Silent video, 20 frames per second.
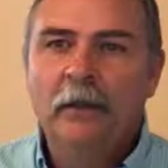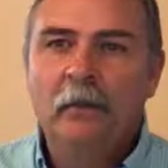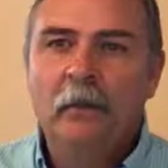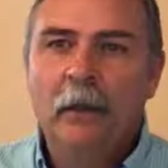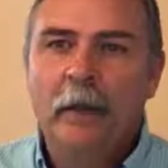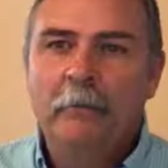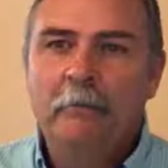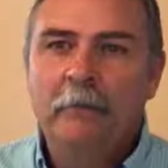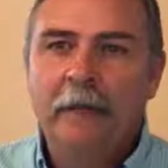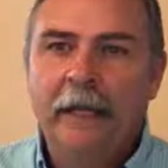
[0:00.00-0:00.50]
a
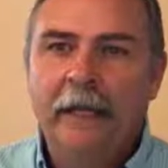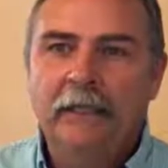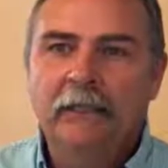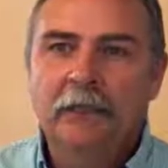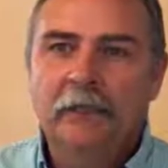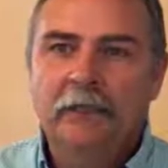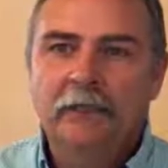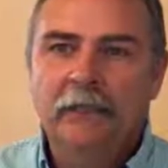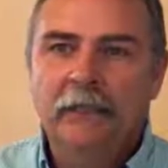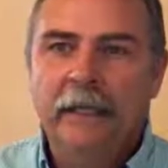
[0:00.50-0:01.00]
web page
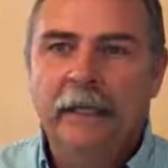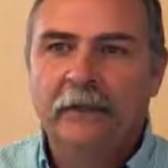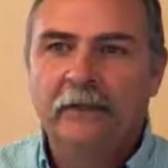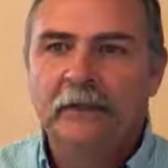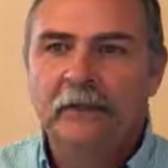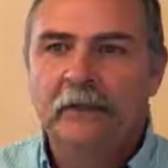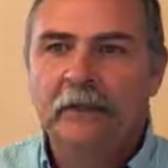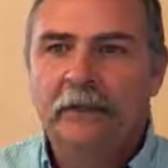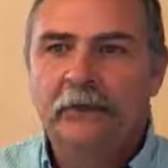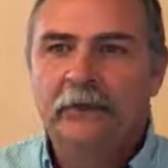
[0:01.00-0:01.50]
which allows
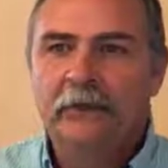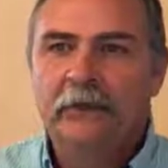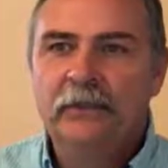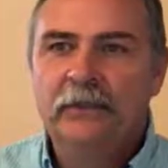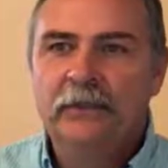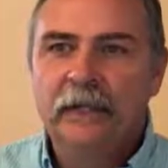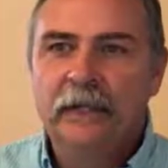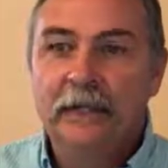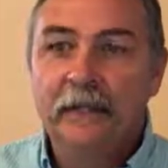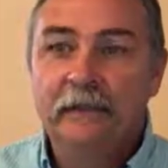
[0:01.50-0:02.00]
students to
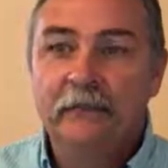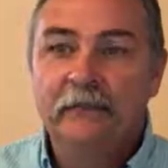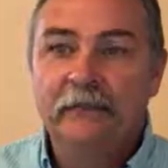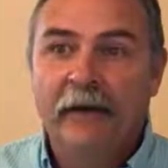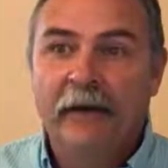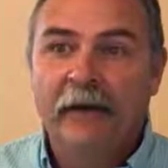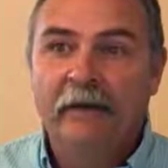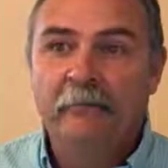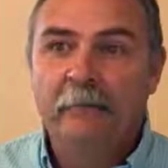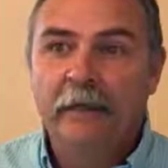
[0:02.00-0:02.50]
study the
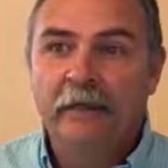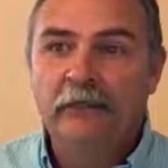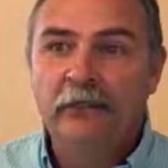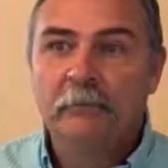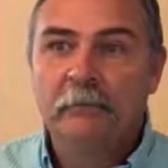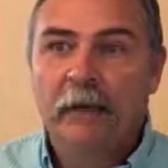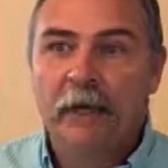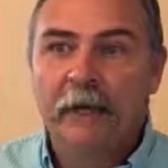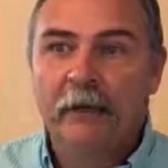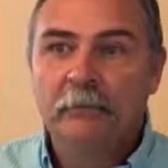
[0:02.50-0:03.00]
5 major
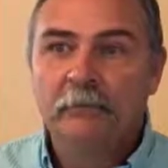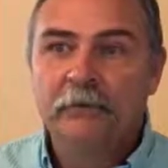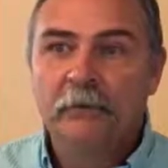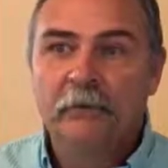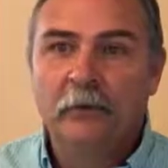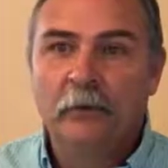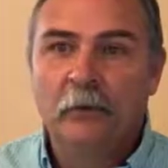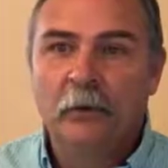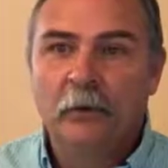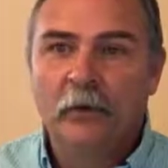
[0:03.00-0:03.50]
biomes of
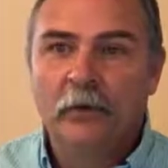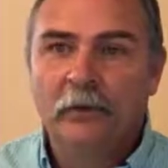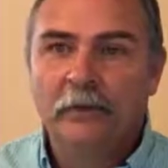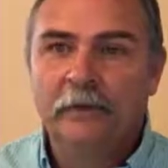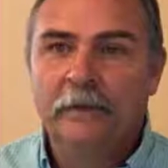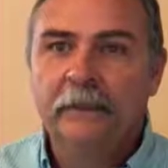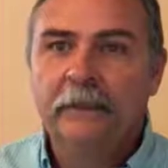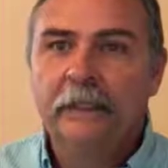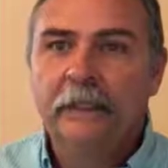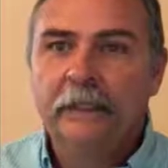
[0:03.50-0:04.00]
the
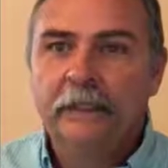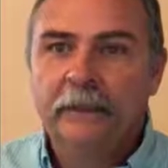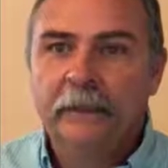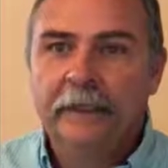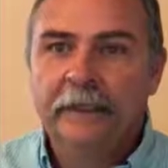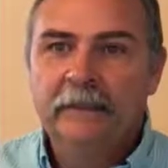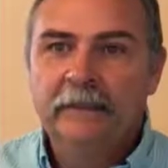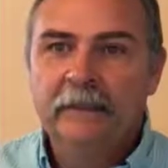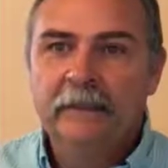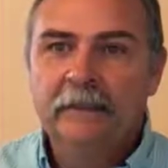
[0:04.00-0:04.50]
world.
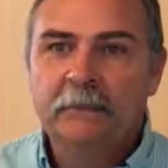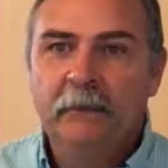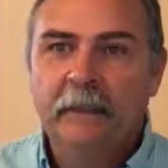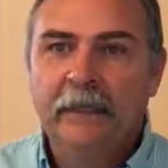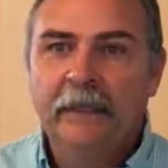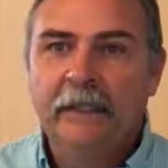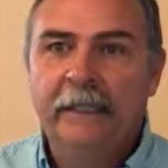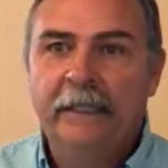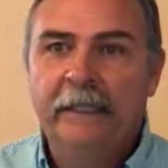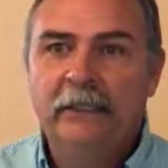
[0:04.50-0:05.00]
Links
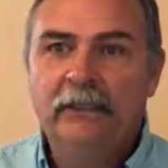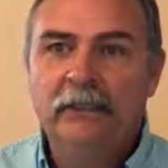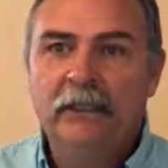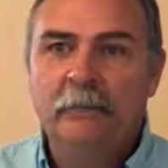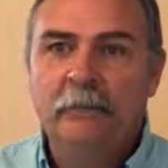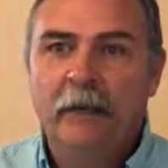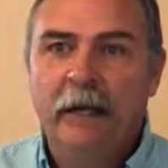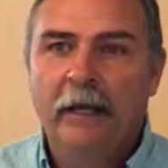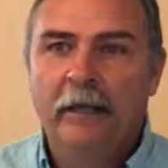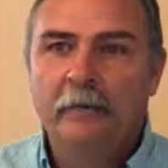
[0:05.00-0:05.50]
explaining each of the
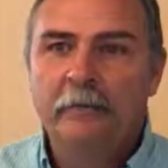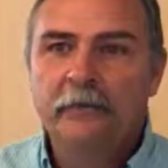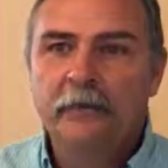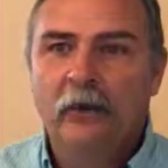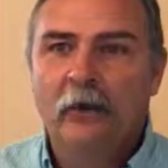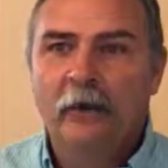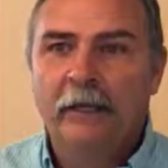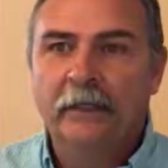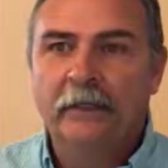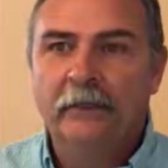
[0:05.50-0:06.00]
biomes
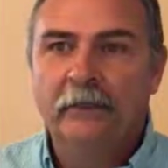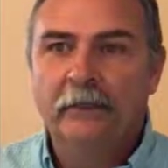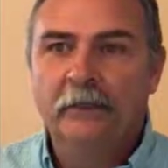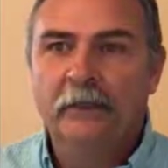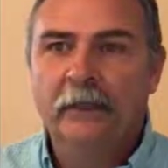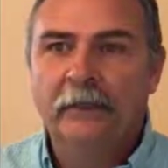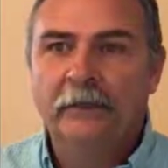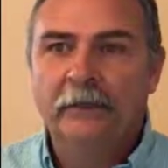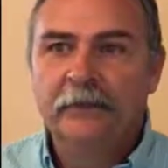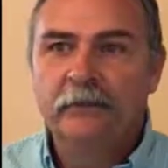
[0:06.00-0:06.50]
are
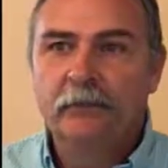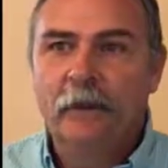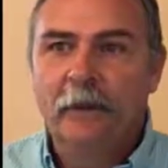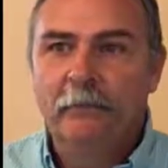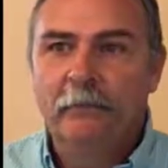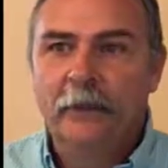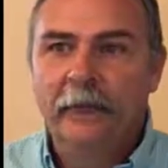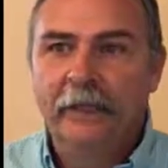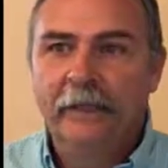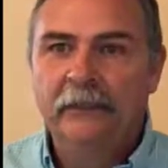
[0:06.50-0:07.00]
included on this
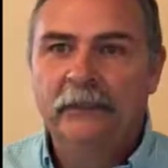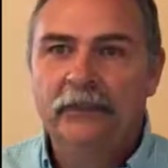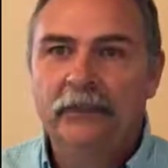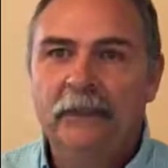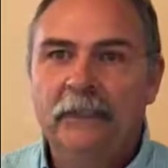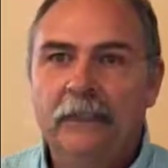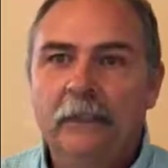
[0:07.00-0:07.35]
web page.